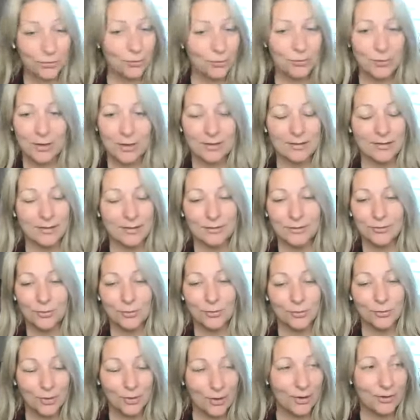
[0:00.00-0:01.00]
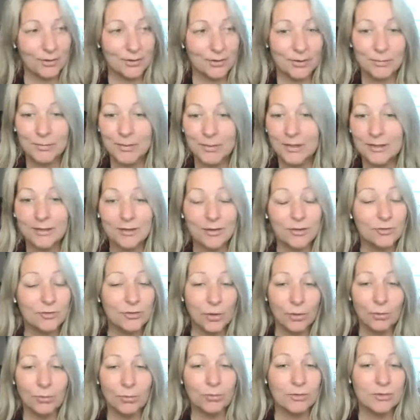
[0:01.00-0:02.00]
go getting into an argument.
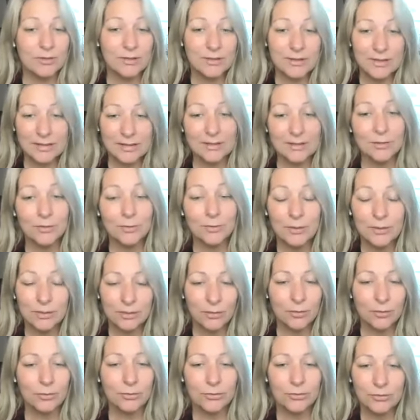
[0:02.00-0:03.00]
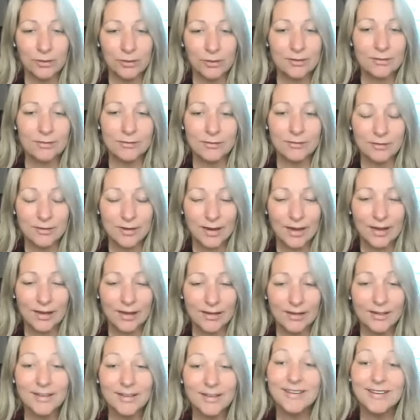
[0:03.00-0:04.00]
Don't deal with those things
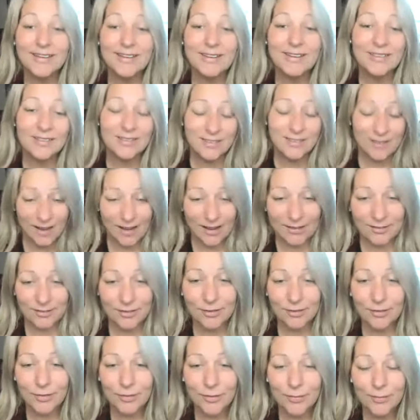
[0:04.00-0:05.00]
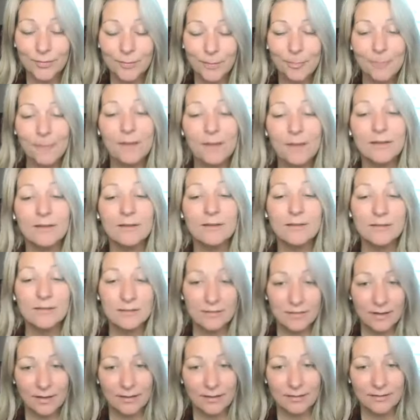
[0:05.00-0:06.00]
today. Sit.
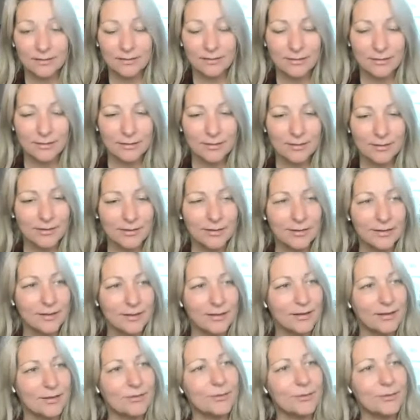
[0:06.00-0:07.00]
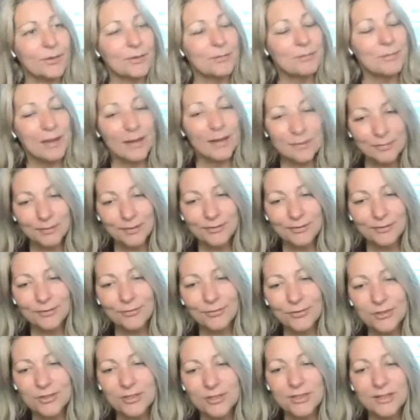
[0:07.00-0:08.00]
Sit. And so I made
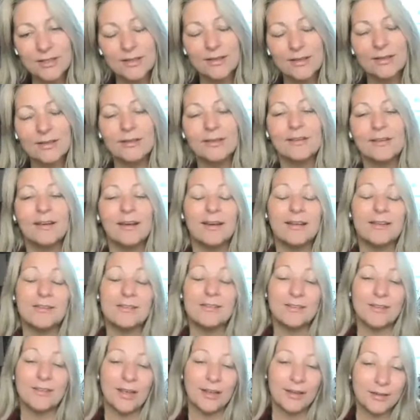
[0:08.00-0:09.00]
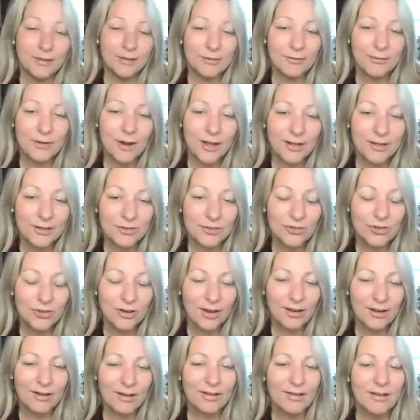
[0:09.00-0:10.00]
myself a tea. I sat in a rocking
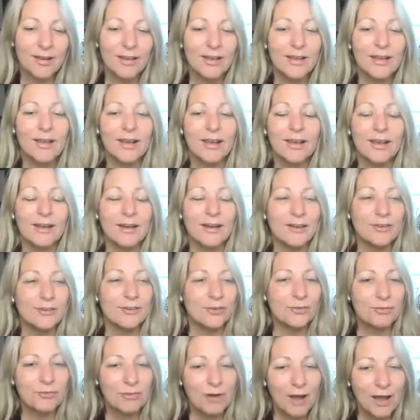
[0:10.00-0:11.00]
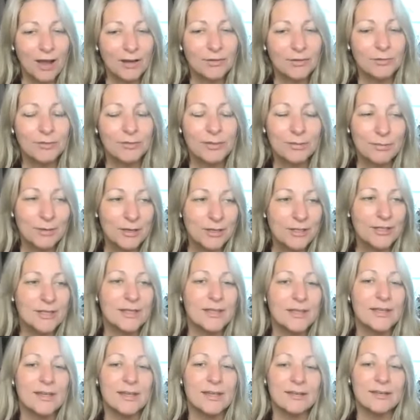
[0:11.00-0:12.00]
chair and I just rocked with my
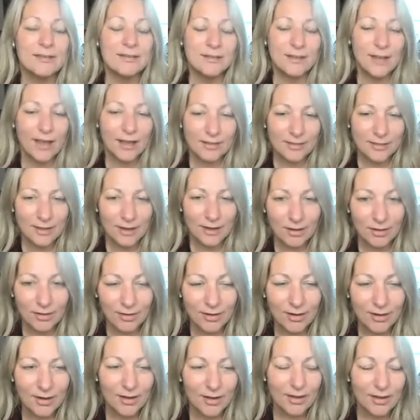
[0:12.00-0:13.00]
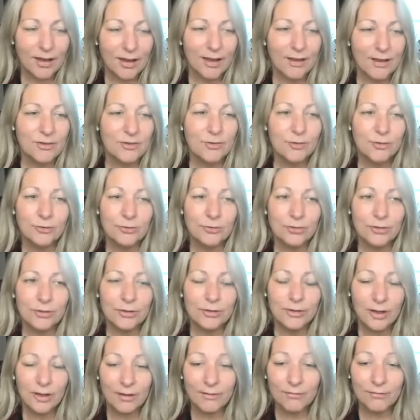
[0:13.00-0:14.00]
tea and sat there and nurtured
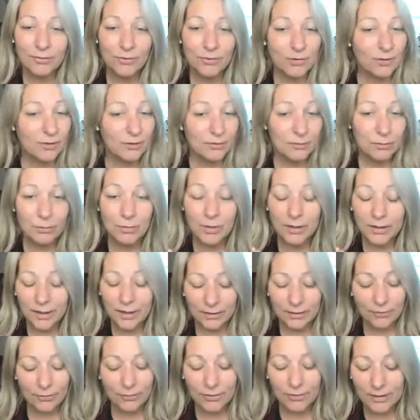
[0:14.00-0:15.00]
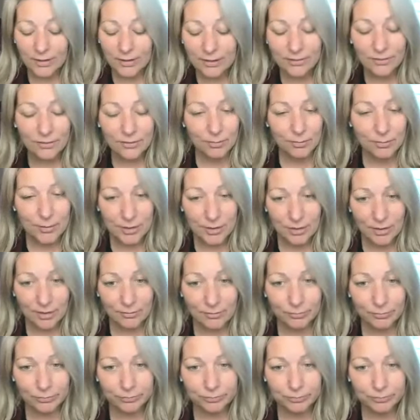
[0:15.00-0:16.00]
and comforted whatever needed to be
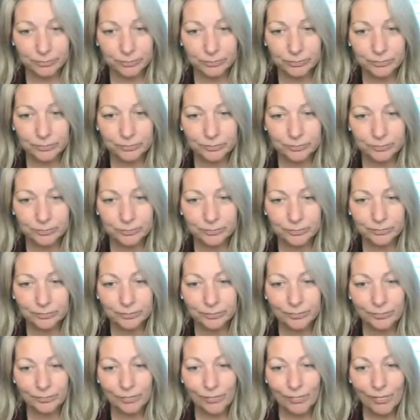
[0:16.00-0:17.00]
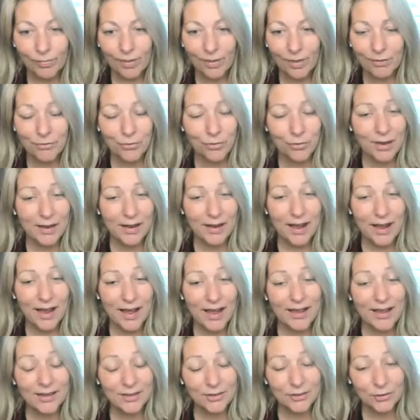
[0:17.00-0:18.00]
done so that
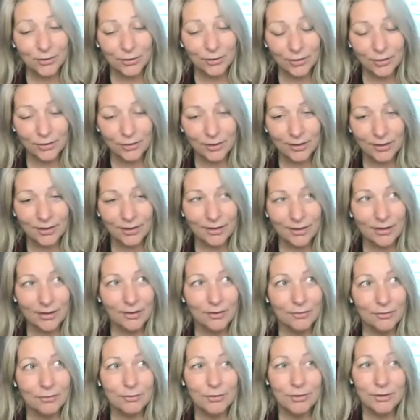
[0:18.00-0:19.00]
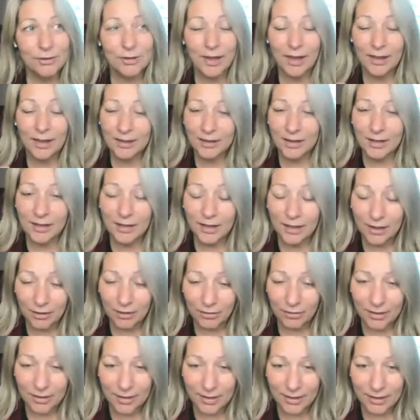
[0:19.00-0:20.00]
I could get
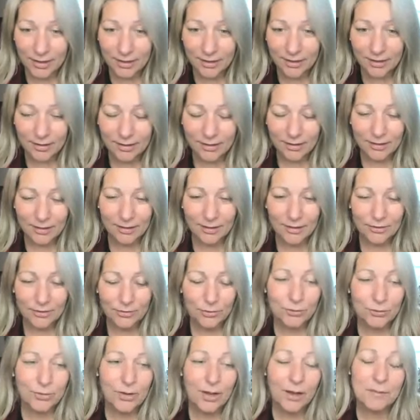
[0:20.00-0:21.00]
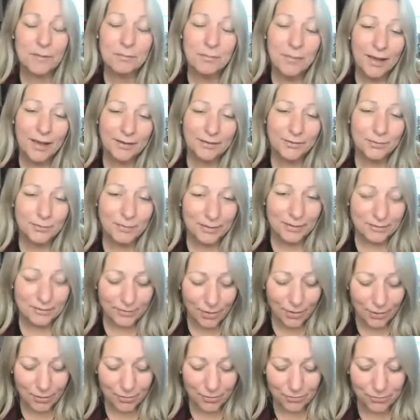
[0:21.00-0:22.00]
clarity to come back to
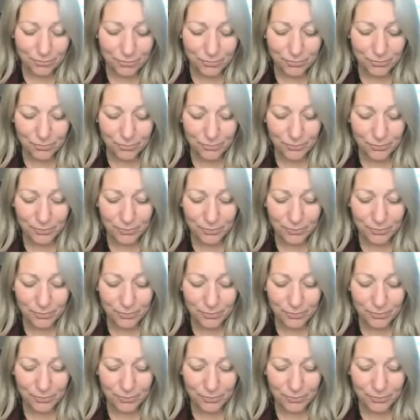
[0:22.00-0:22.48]
myself